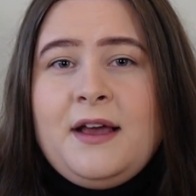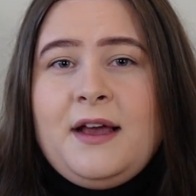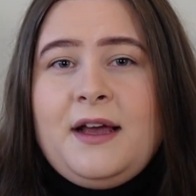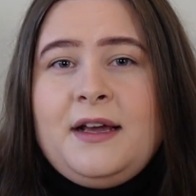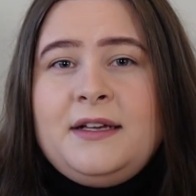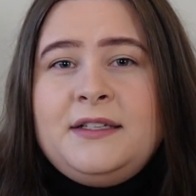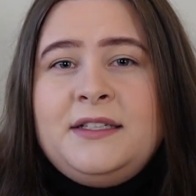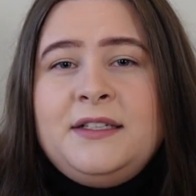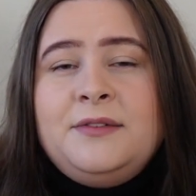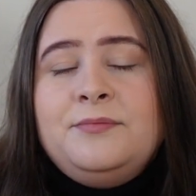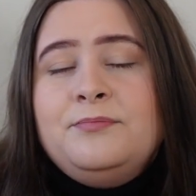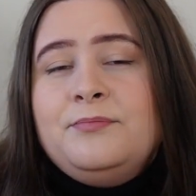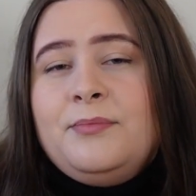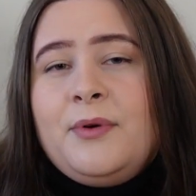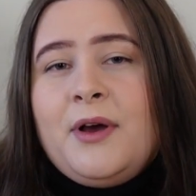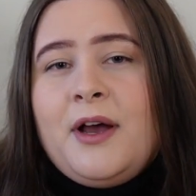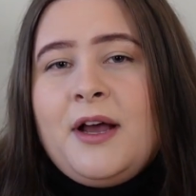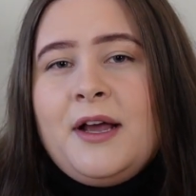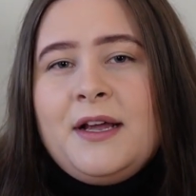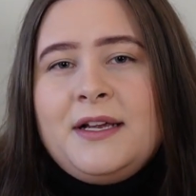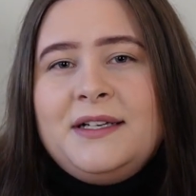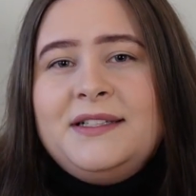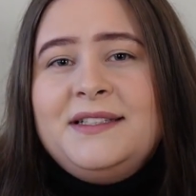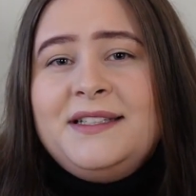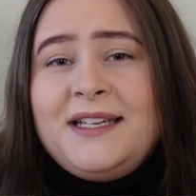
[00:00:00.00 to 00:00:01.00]
I didn't
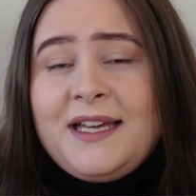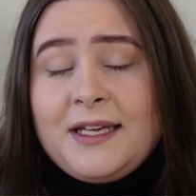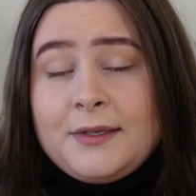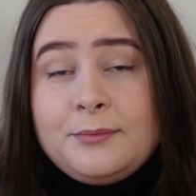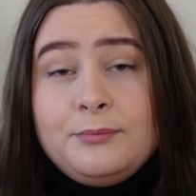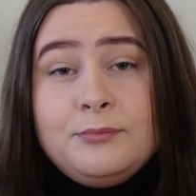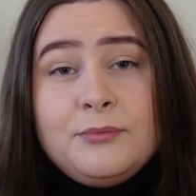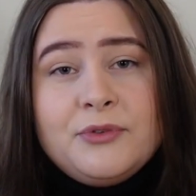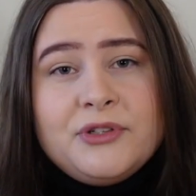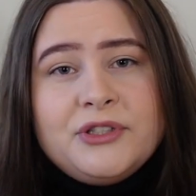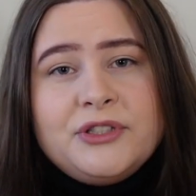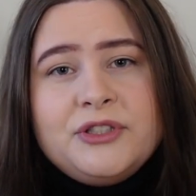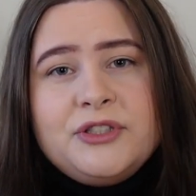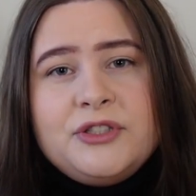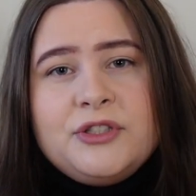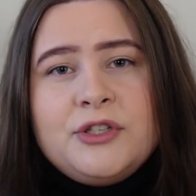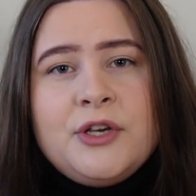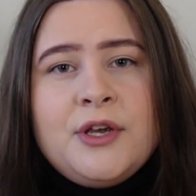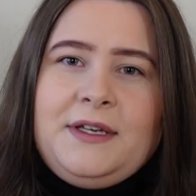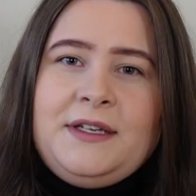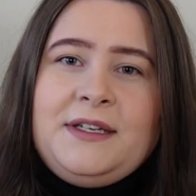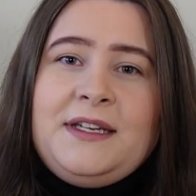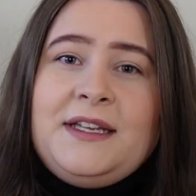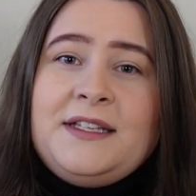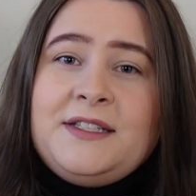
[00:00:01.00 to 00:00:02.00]
buy that much,
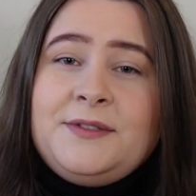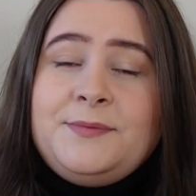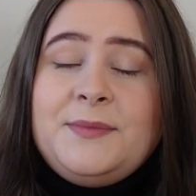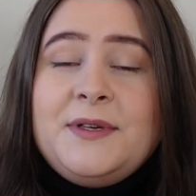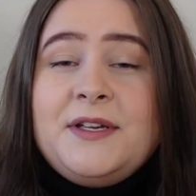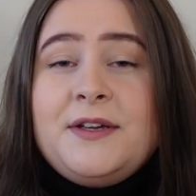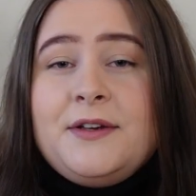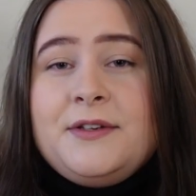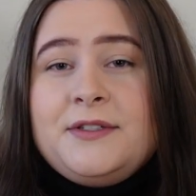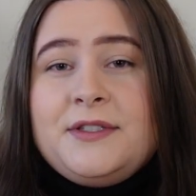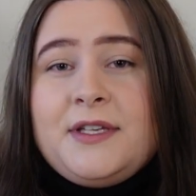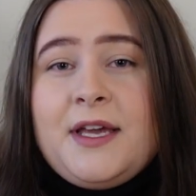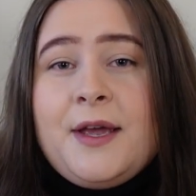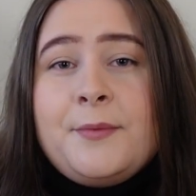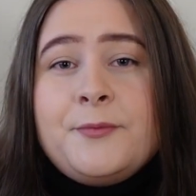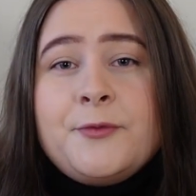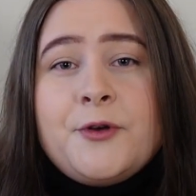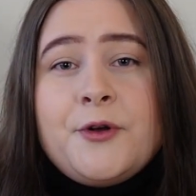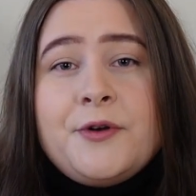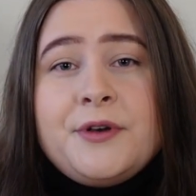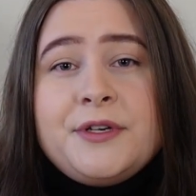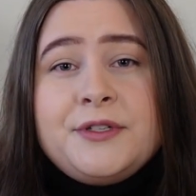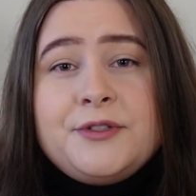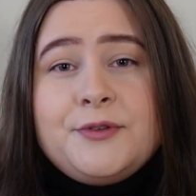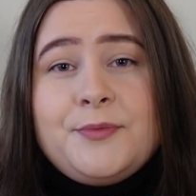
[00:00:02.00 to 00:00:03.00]
and that's because I'm
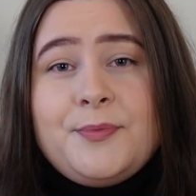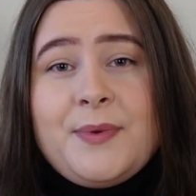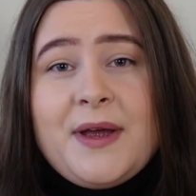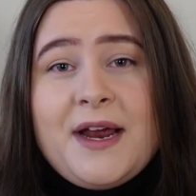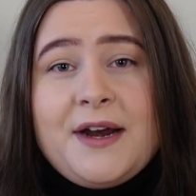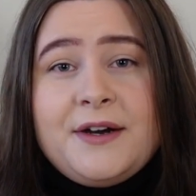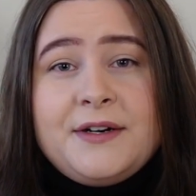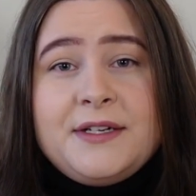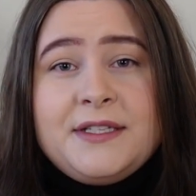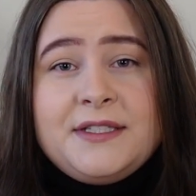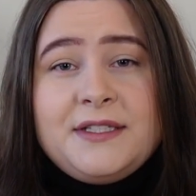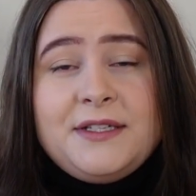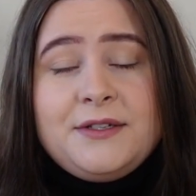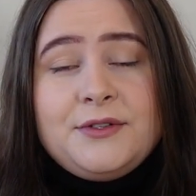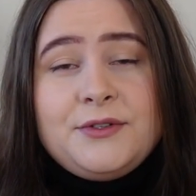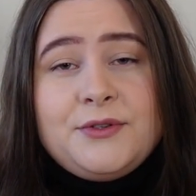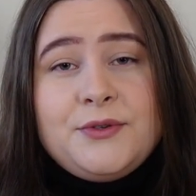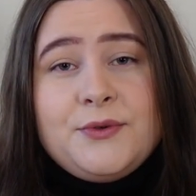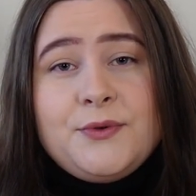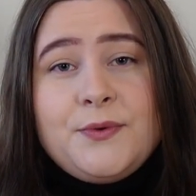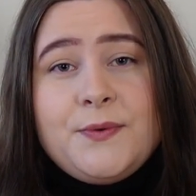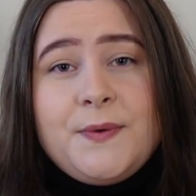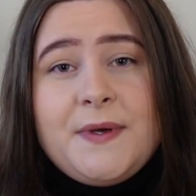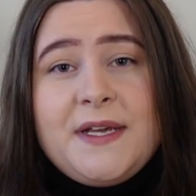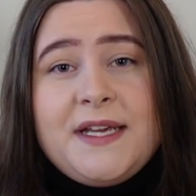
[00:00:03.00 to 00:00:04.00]
going to Paris in
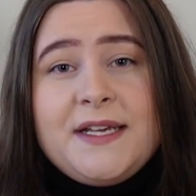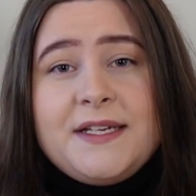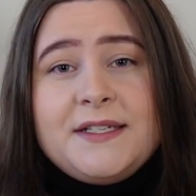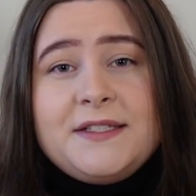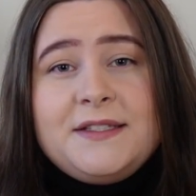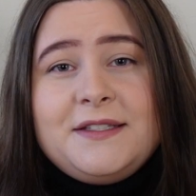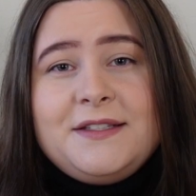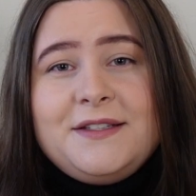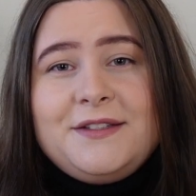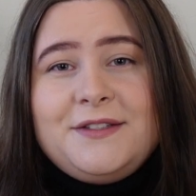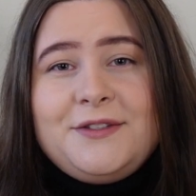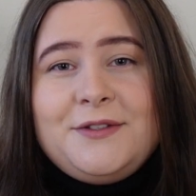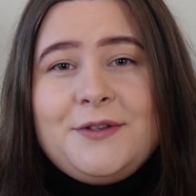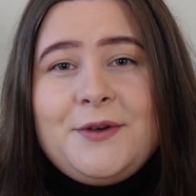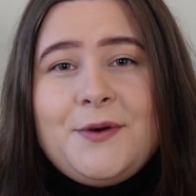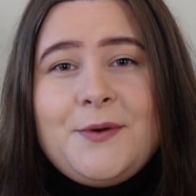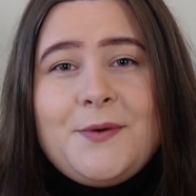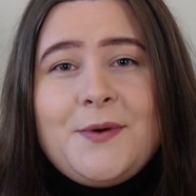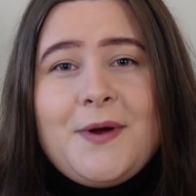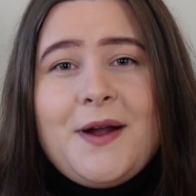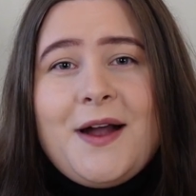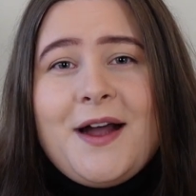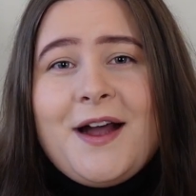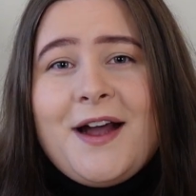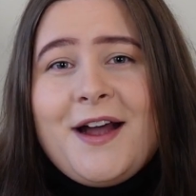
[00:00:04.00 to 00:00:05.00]
2 weeks,
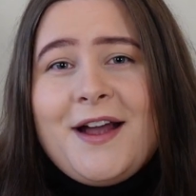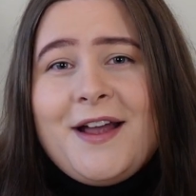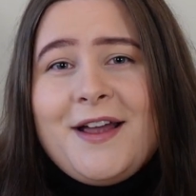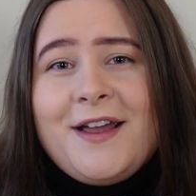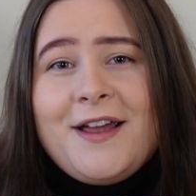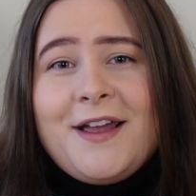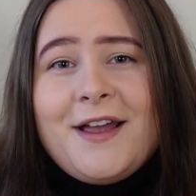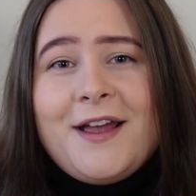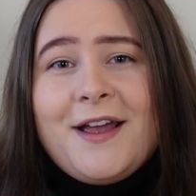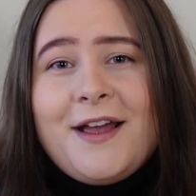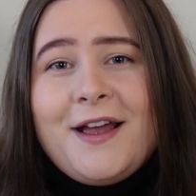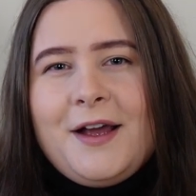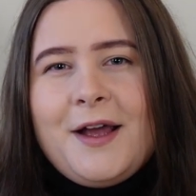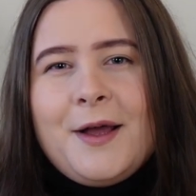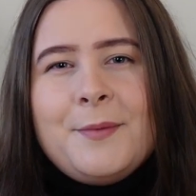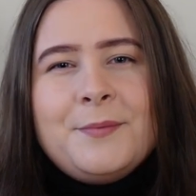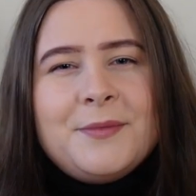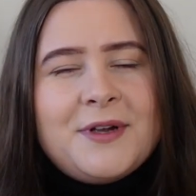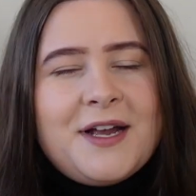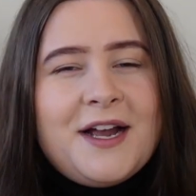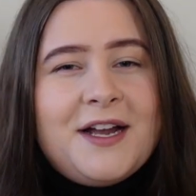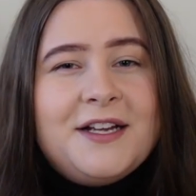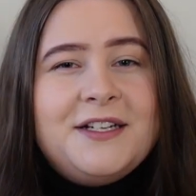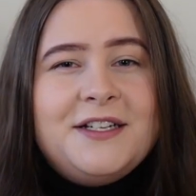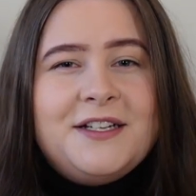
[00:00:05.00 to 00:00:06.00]
so I am
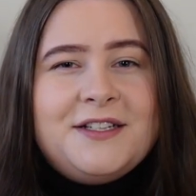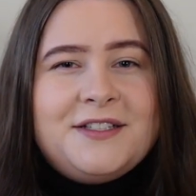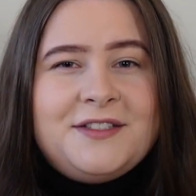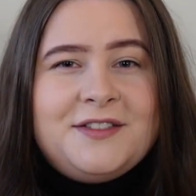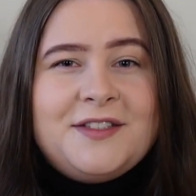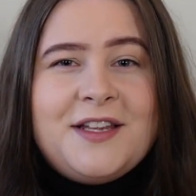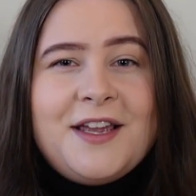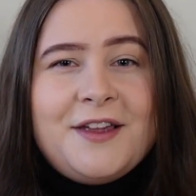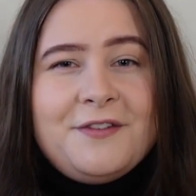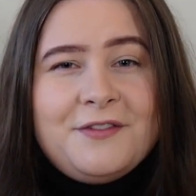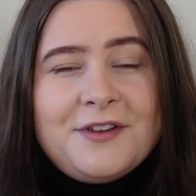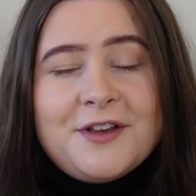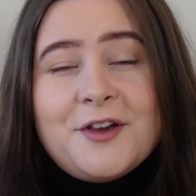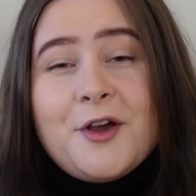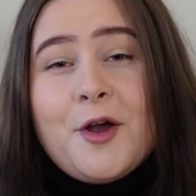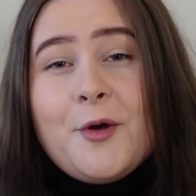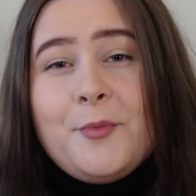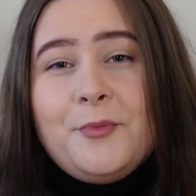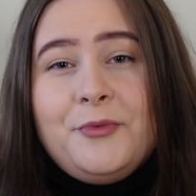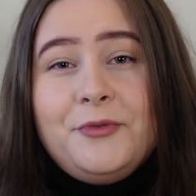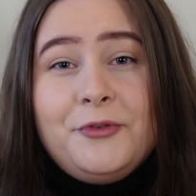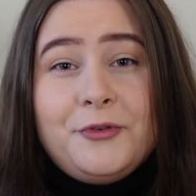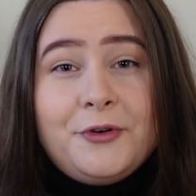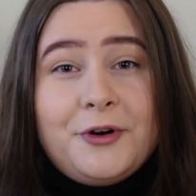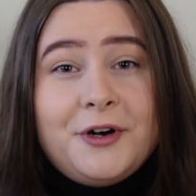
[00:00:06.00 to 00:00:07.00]
kind of saving
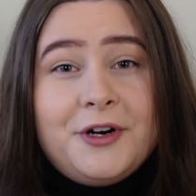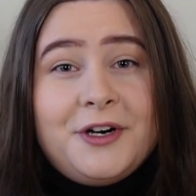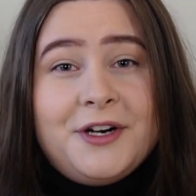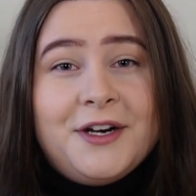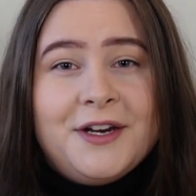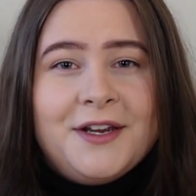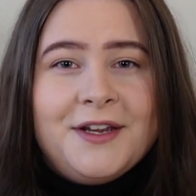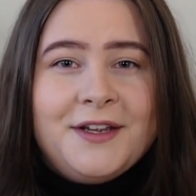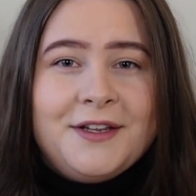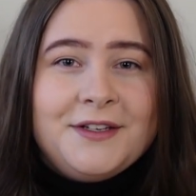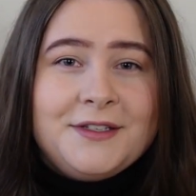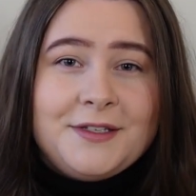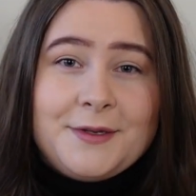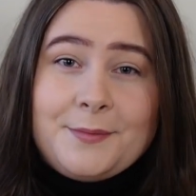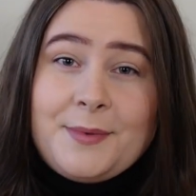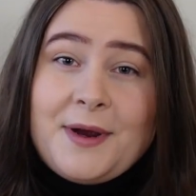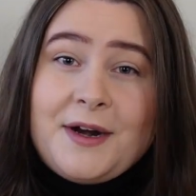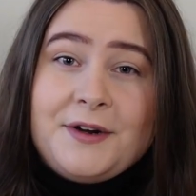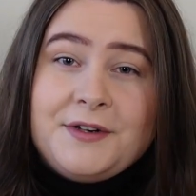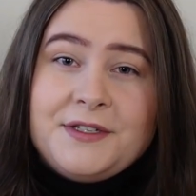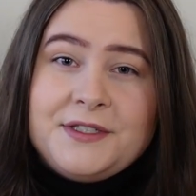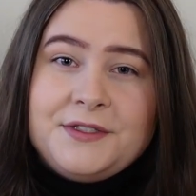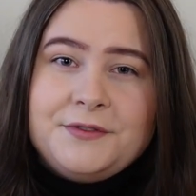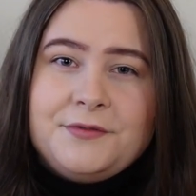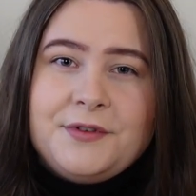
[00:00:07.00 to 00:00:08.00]
up for the
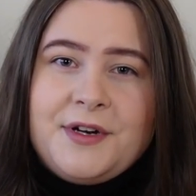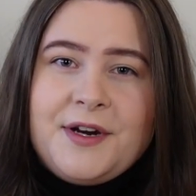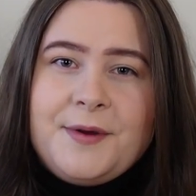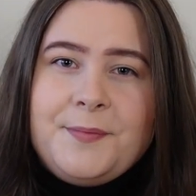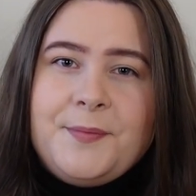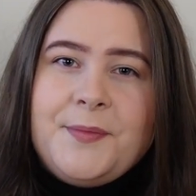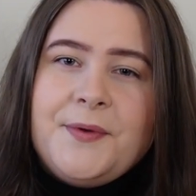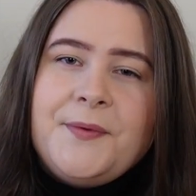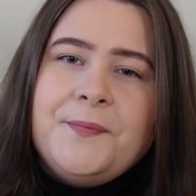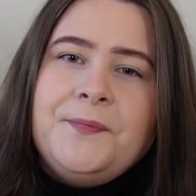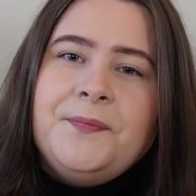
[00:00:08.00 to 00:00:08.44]
Paris trip.